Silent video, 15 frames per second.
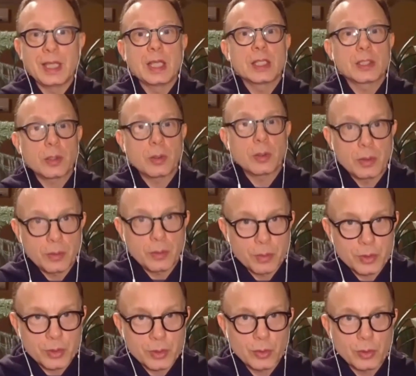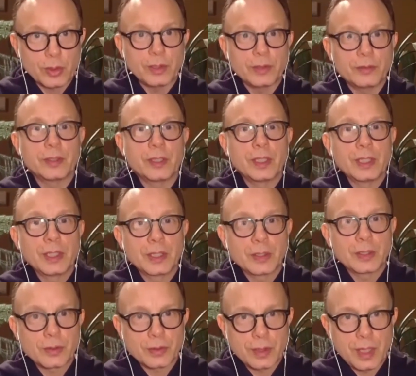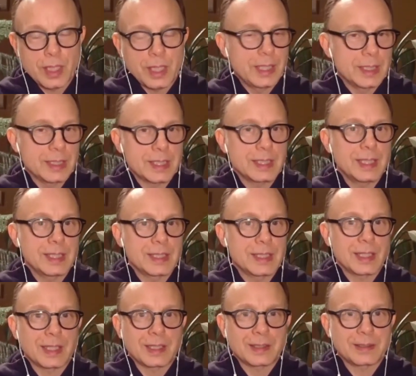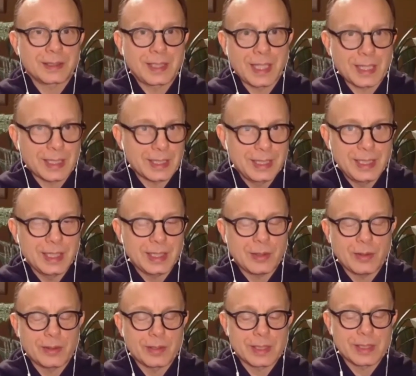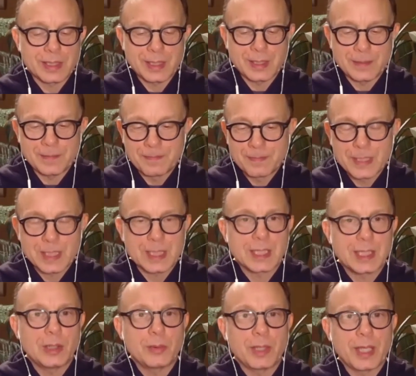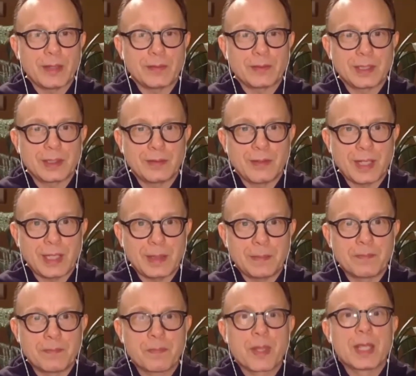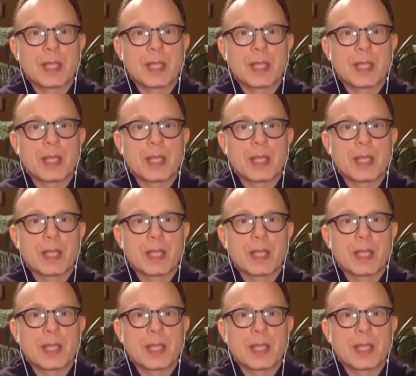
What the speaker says: So we're sort of trying, it's a technique, or it's a skill we have to develop.